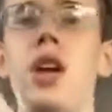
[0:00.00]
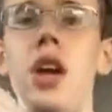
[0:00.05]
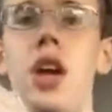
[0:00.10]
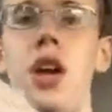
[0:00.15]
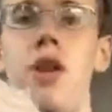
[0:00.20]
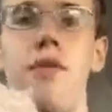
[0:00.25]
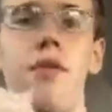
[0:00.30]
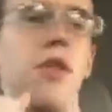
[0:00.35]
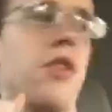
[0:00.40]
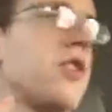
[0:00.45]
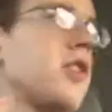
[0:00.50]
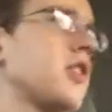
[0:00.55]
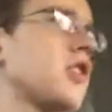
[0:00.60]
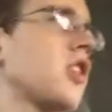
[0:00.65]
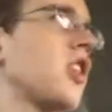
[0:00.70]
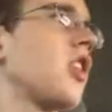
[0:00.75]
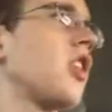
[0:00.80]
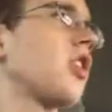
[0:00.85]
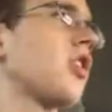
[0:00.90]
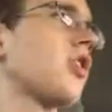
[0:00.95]
Avery is
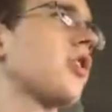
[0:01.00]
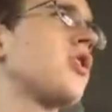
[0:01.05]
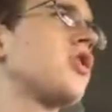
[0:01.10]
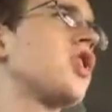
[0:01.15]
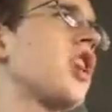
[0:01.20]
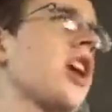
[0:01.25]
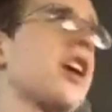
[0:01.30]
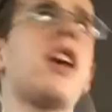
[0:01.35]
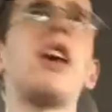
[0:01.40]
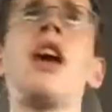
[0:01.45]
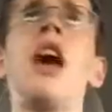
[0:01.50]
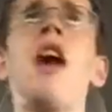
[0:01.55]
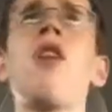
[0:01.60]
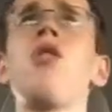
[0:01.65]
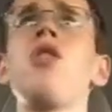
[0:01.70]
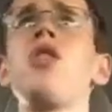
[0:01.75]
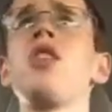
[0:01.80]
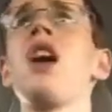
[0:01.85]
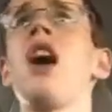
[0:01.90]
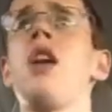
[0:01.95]
currently checking out.
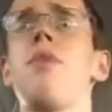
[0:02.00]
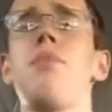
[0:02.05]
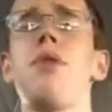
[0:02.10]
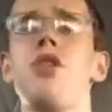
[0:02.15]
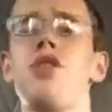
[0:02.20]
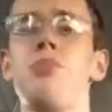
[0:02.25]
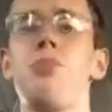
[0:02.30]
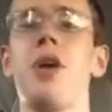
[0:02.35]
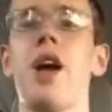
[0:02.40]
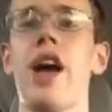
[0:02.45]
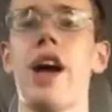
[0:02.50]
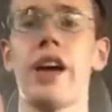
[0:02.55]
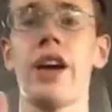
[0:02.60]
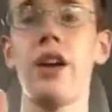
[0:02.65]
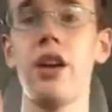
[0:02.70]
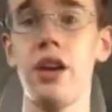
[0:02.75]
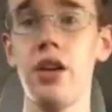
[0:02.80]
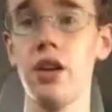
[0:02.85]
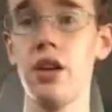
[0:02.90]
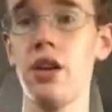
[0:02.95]
He got a pitch black.
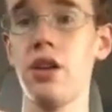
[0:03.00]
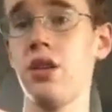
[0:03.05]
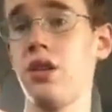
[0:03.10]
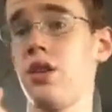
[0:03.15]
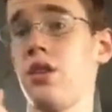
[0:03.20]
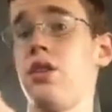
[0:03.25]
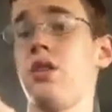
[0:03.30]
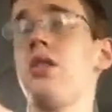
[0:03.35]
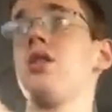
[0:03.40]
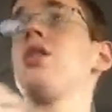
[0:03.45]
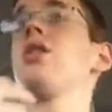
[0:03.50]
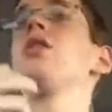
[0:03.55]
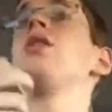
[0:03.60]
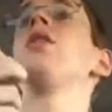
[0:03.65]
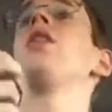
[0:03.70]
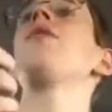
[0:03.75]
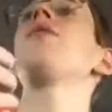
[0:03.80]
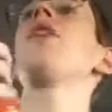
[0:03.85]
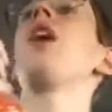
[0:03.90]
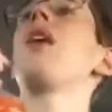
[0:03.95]

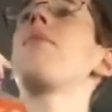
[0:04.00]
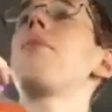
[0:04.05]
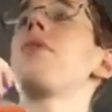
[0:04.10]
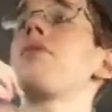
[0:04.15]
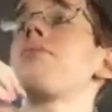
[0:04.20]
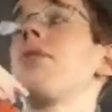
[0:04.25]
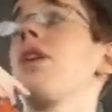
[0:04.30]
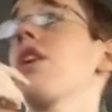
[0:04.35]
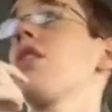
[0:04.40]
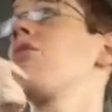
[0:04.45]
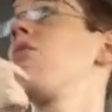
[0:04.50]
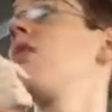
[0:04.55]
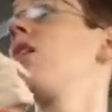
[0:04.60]
I've not had pitch black in a